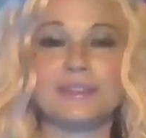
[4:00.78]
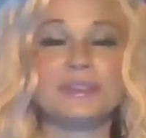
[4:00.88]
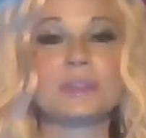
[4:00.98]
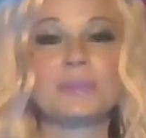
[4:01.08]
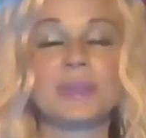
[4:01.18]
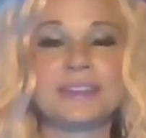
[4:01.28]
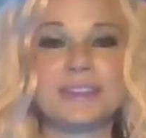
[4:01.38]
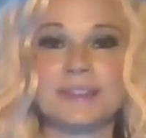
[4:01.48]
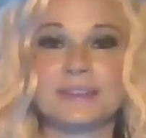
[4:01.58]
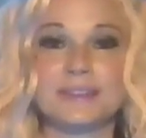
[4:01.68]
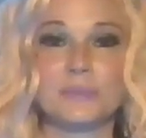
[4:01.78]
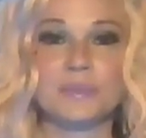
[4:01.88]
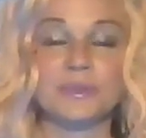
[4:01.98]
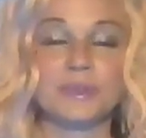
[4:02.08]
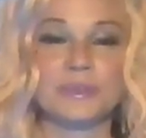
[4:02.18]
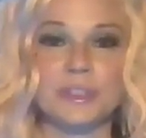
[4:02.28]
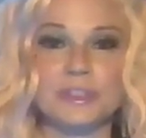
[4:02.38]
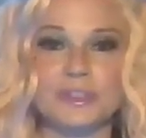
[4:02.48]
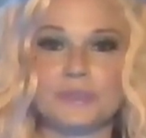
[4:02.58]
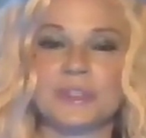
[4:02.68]
you just pick some sort of
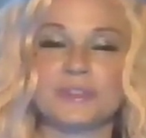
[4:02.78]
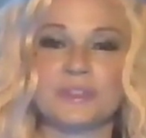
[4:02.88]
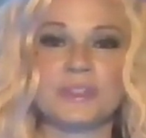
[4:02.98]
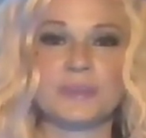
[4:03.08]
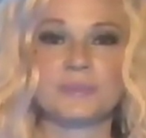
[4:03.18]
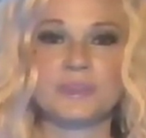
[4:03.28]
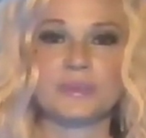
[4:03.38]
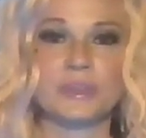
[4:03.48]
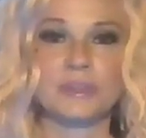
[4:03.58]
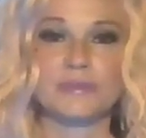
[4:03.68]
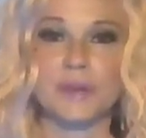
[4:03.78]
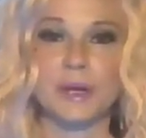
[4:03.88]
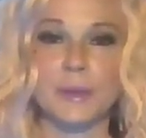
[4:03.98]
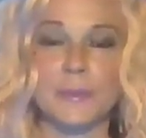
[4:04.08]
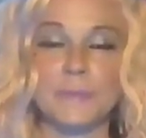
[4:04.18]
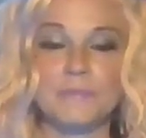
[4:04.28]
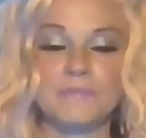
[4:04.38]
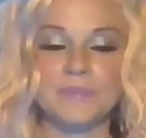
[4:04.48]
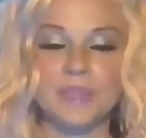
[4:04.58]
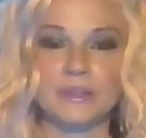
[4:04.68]
instrument or some sort of
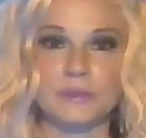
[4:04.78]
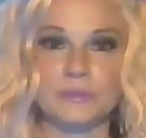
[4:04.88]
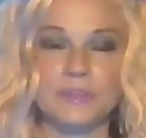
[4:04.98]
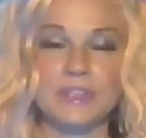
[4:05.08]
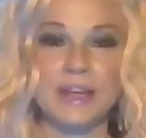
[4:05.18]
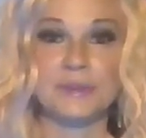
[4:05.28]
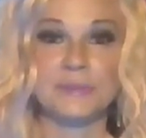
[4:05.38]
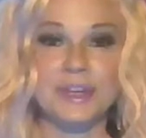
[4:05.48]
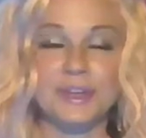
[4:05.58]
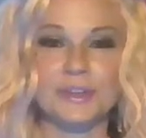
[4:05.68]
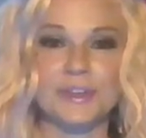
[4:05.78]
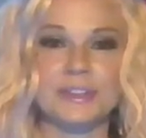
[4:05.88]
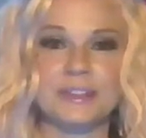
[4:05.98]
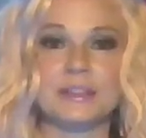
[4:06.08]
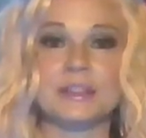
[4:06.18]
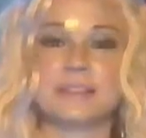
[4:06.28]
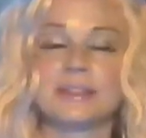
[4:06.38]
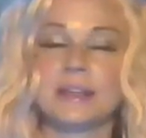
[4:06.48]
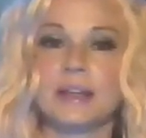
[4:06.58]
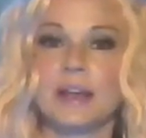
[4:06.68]
sound maker that
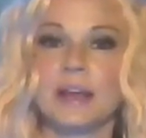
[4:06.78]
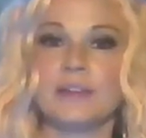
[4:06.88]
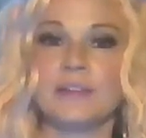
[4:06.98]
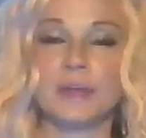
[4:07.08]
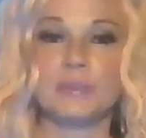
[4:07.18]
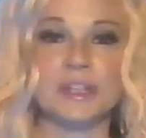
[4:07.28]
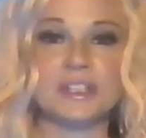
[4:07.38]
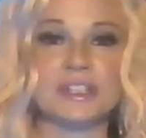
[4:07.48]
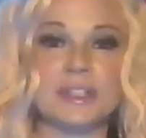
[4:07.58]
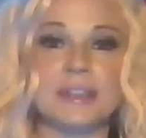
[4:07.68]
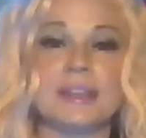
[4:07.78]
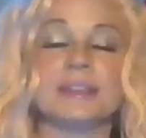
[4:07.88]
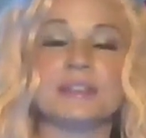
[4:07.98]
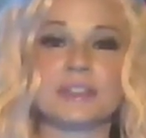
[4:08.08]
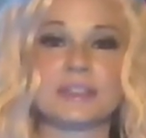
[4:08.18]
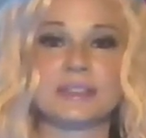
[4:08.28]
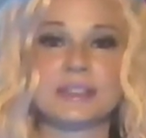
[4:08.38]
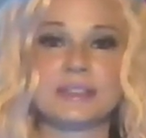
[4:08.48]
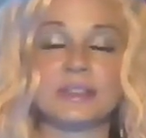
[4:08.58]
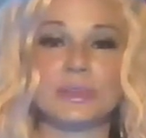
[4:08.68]
does a vibration, and just
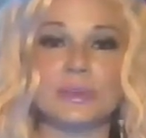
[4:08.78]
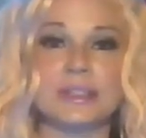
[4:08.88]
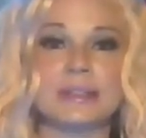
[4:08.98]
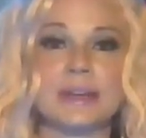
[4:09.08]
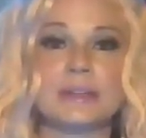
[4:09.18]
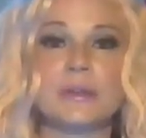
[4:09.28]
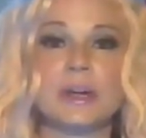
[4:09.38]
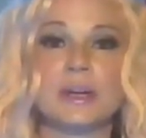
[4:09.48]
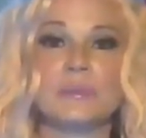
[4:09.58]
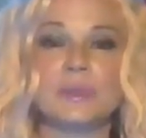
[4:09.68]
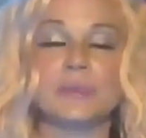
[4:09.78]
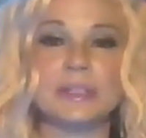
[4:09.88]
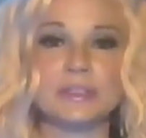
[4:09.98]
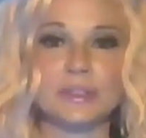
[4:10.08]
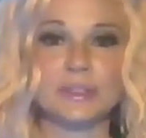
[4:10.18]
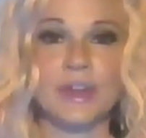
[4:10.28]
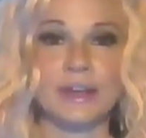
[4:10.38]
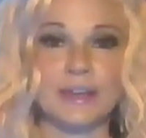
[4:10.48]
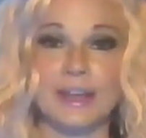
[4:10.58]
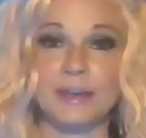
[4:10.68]
listen to it, and that'll help you enter
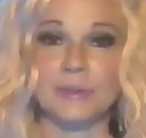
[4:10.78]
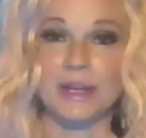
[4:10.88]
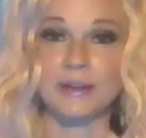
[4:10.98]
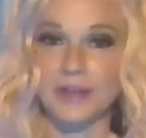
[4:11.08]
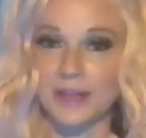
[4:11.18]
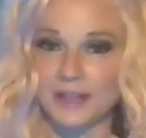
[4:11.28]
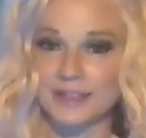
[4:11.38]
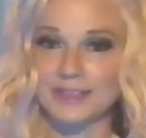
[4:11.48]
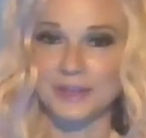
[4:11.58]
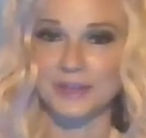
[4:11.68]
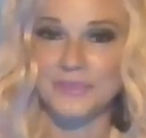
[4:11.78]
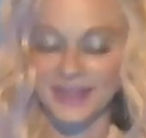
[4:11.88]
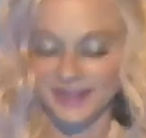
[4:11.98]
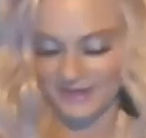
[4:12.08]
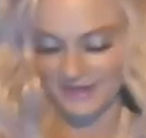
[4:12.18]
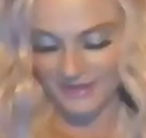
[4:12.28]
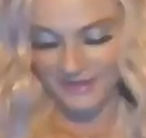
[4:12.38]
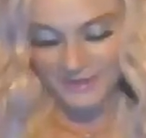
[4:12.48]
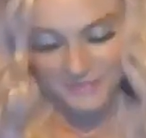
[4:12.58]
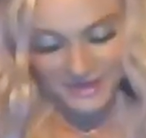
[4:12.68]
that gateway, okay? So
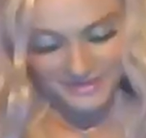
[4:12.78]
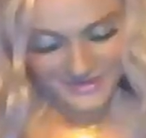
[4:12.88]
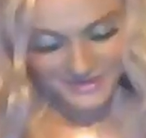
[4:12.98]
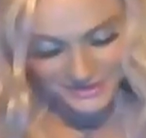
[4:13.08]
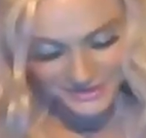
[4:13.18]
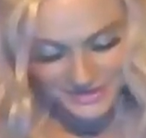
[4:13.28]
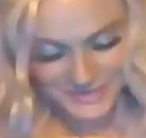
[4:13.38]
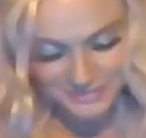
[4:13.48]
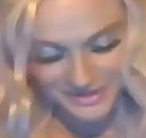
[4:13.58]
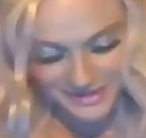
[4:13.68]
I think I'll just